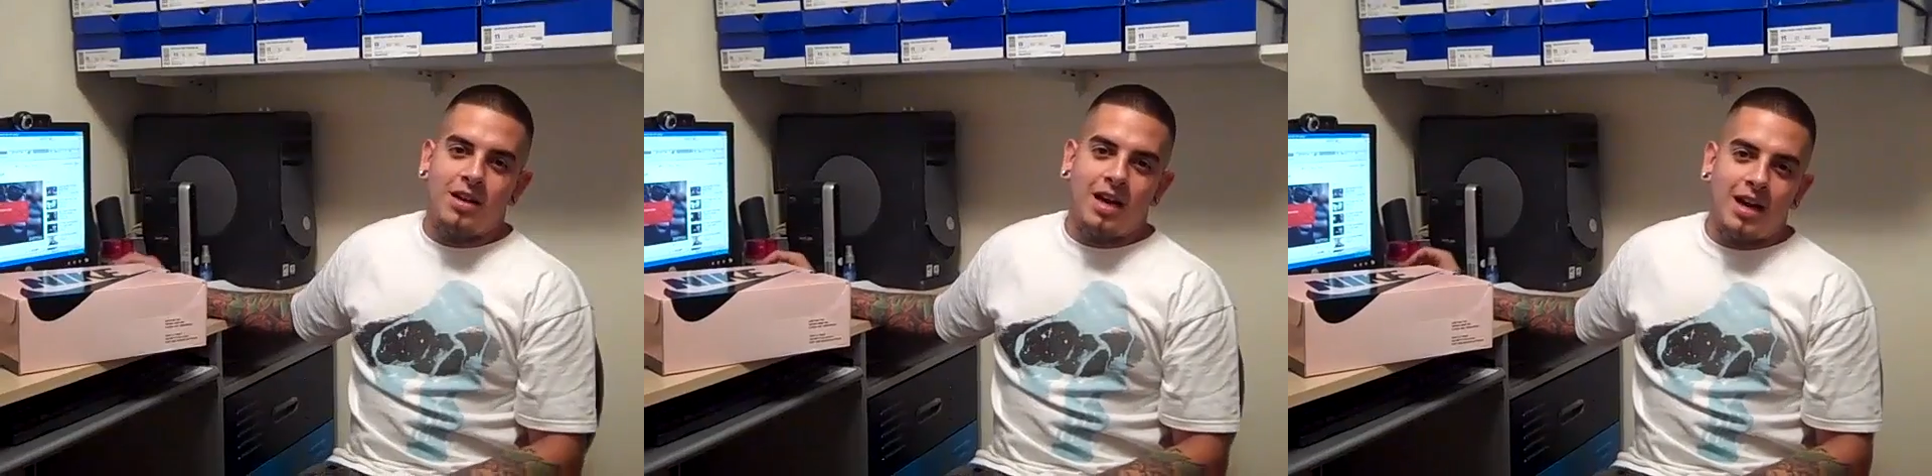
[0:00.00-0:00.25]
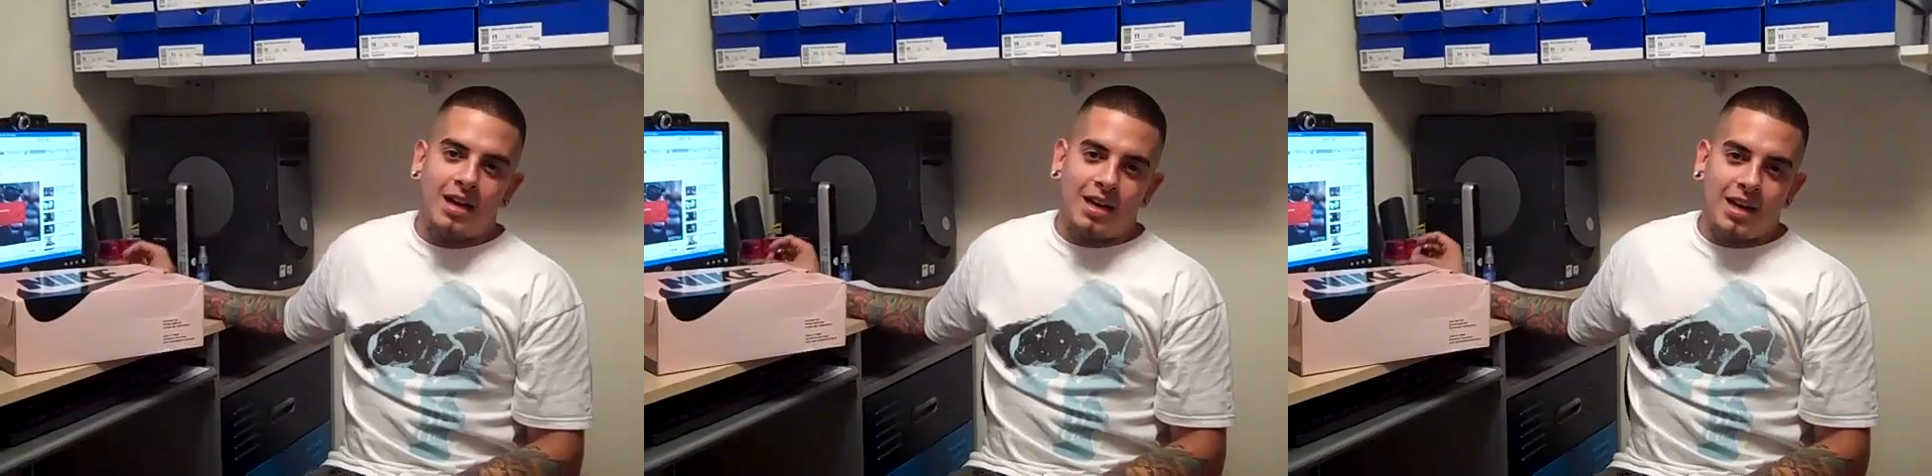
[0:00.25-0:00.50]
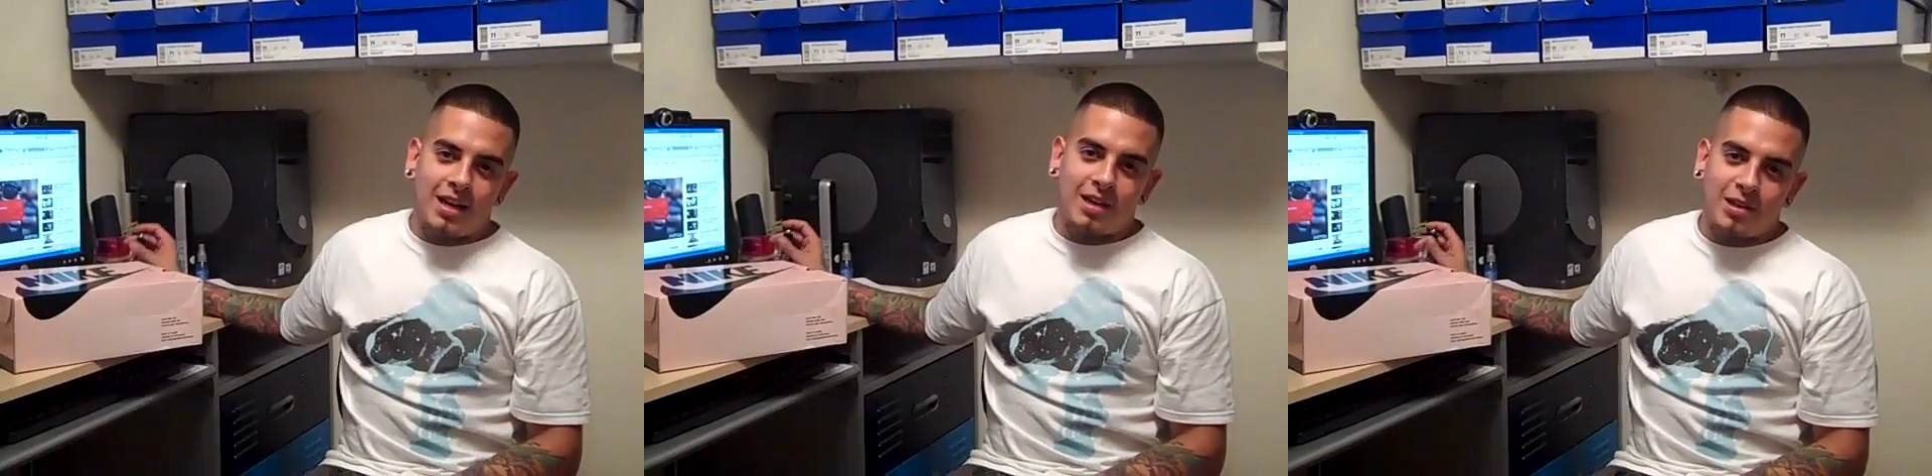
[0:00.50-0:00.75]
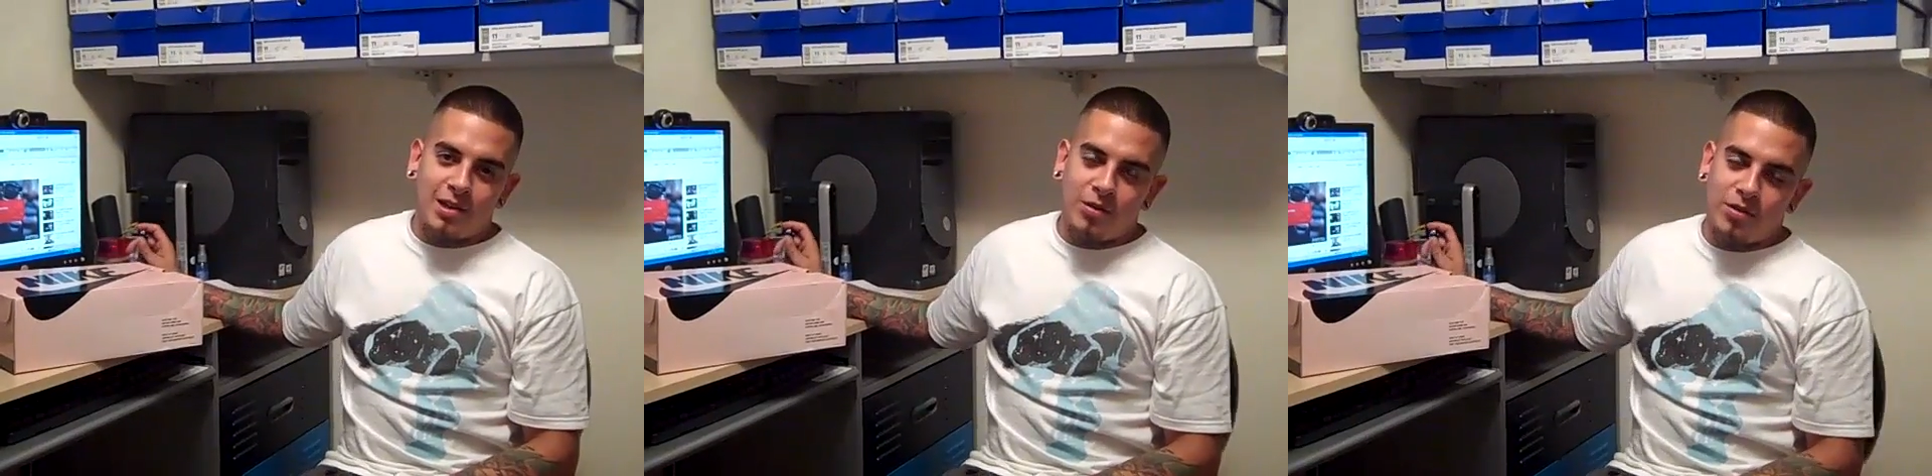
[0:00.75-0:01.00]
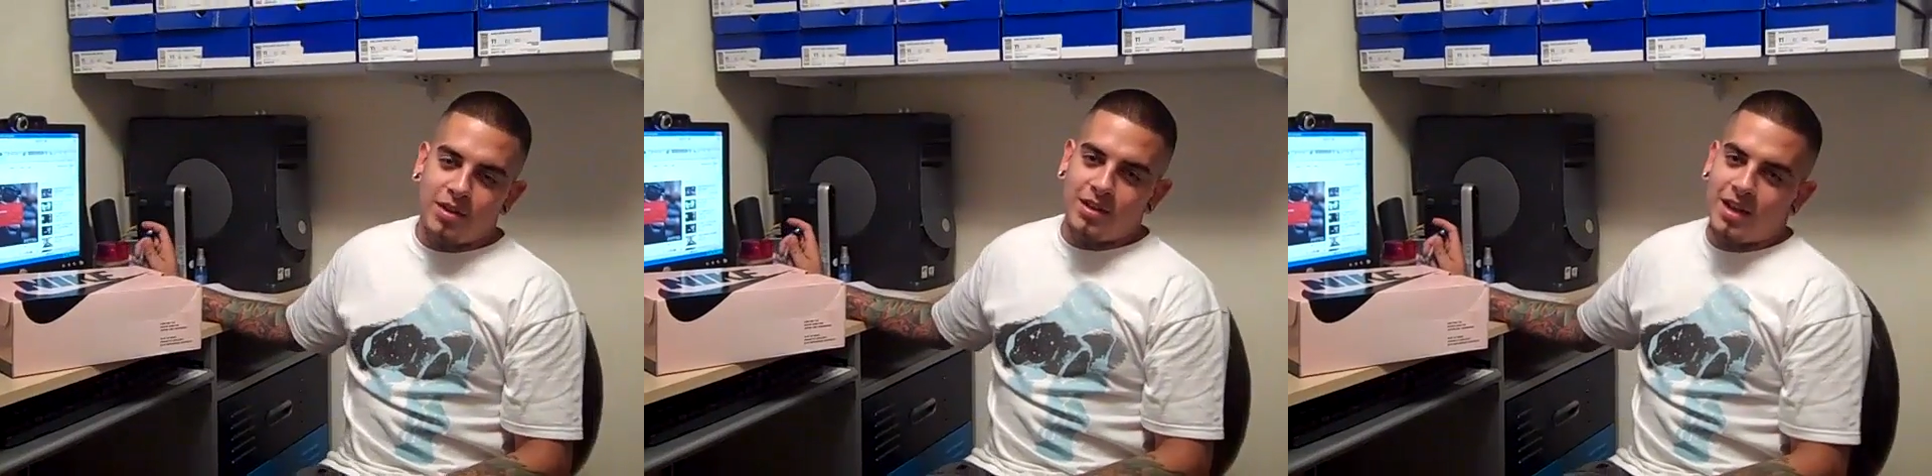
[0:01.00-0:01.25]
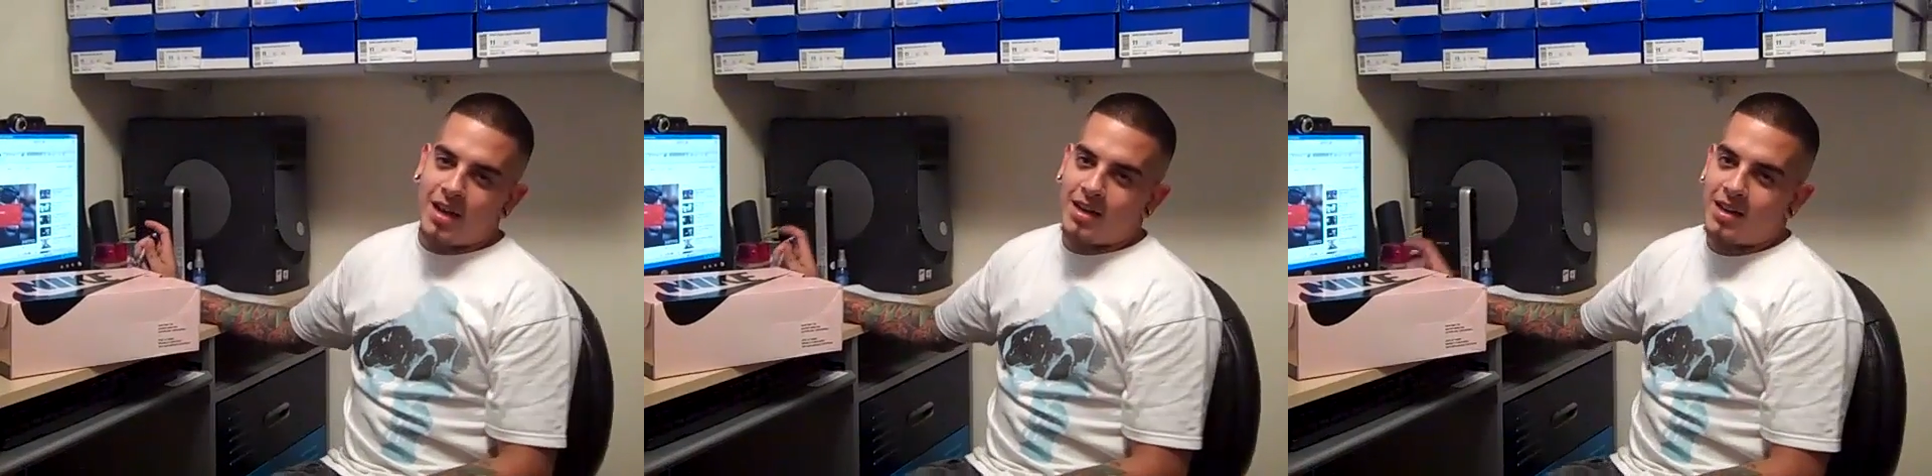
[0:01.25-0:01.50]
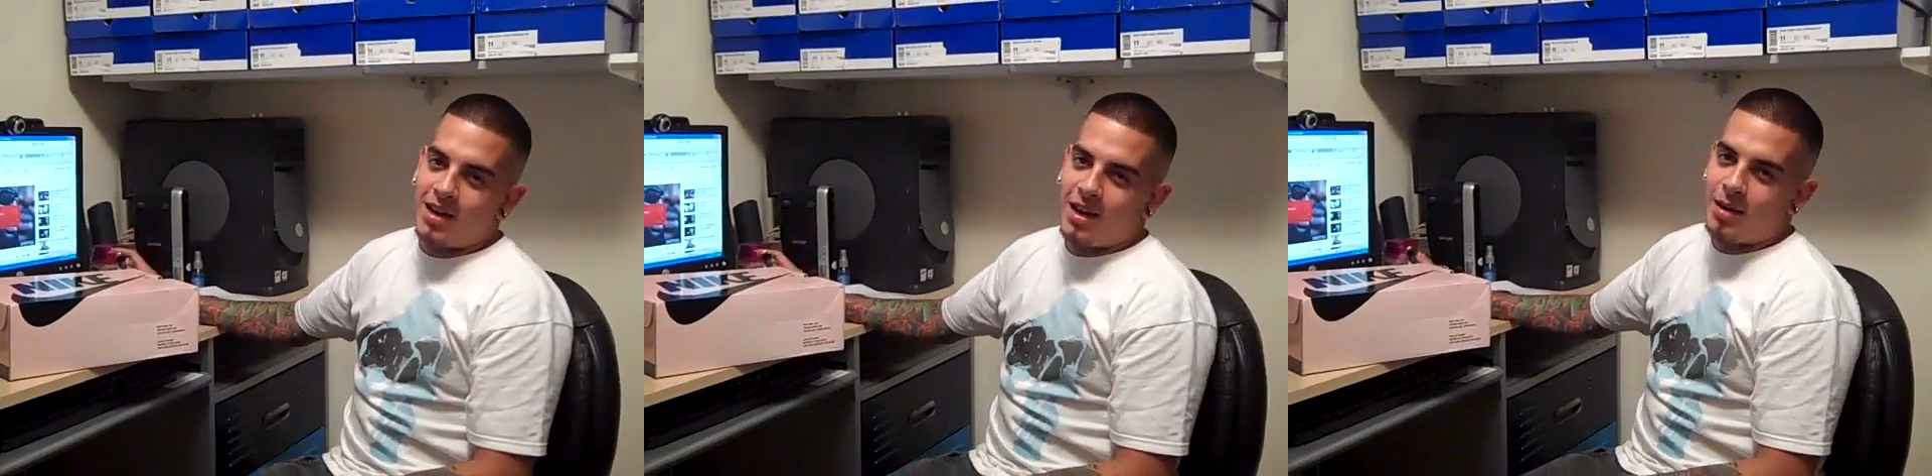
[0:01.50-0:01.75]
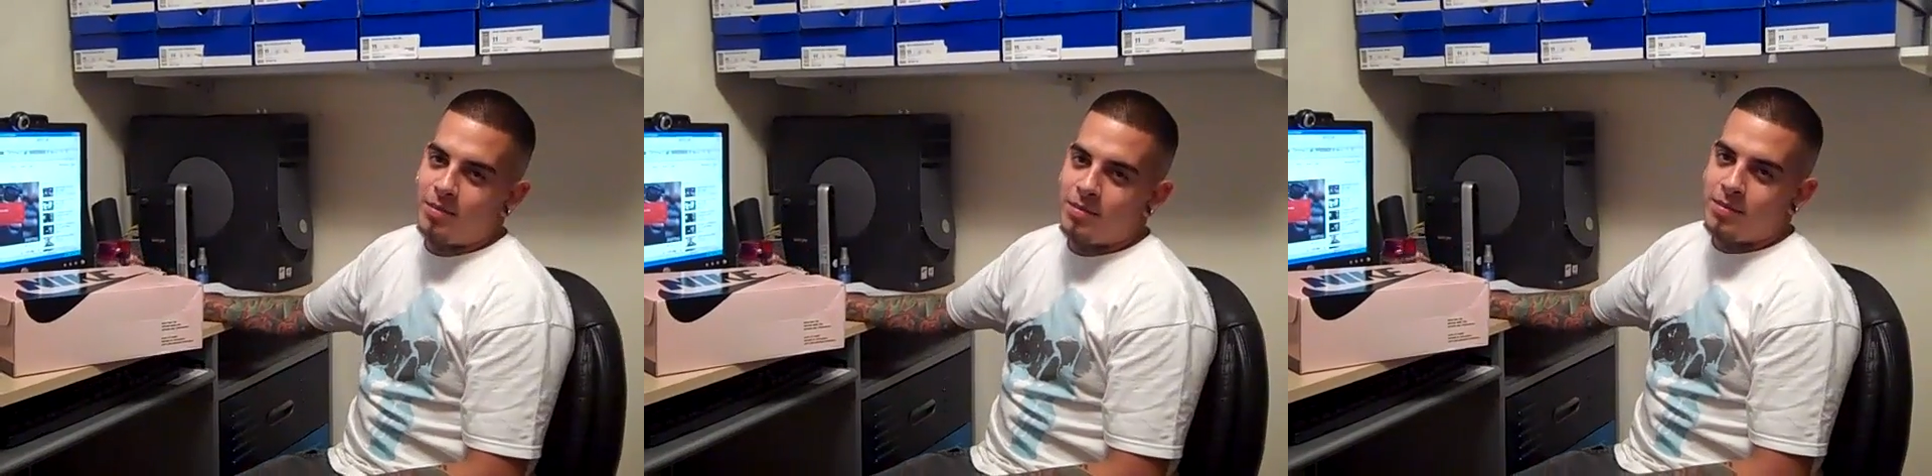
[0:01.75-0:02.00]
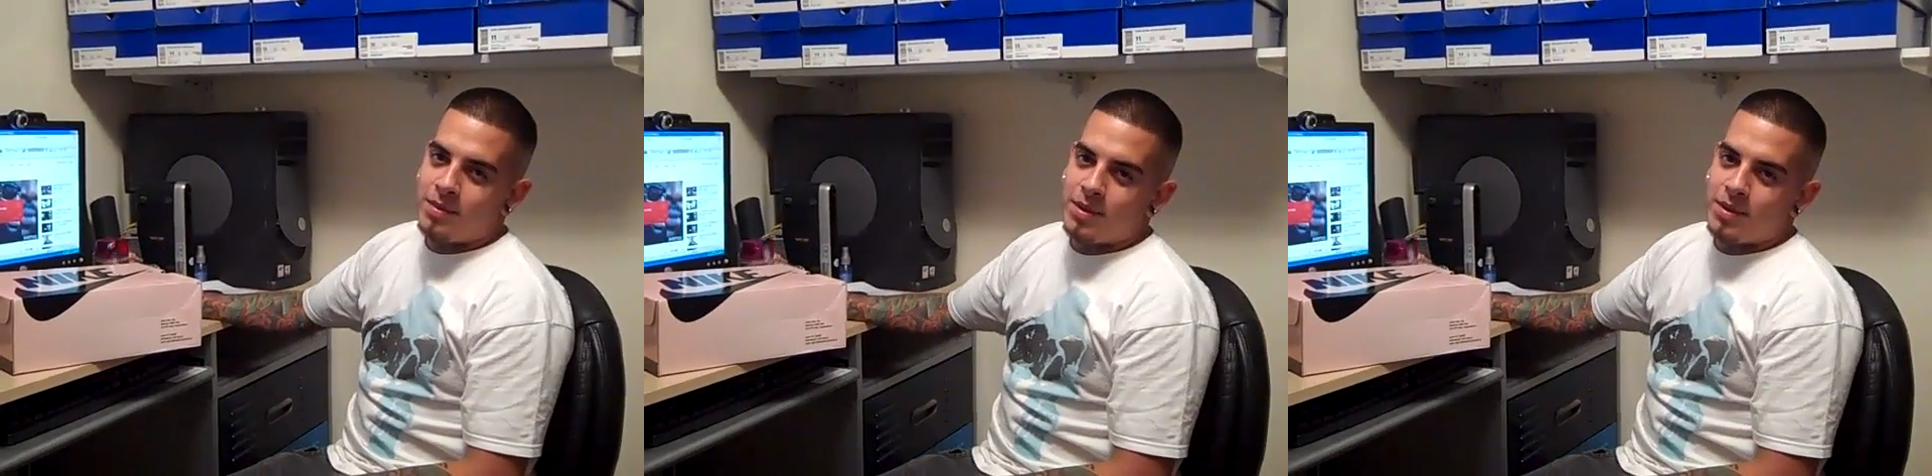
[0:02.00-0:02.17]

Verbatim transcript: godlikeclothing.com.